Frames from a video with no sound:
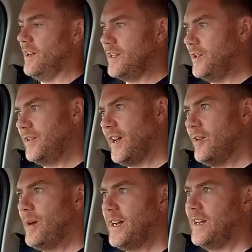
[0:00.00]
I could
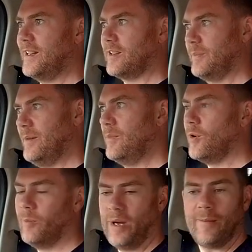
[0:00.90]
go back a little bit
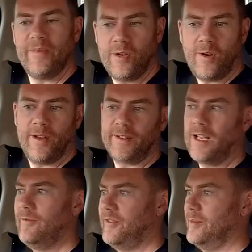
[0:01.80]
more, but I'm not
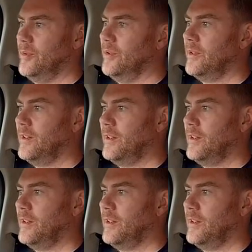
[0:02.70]
uncomfortable.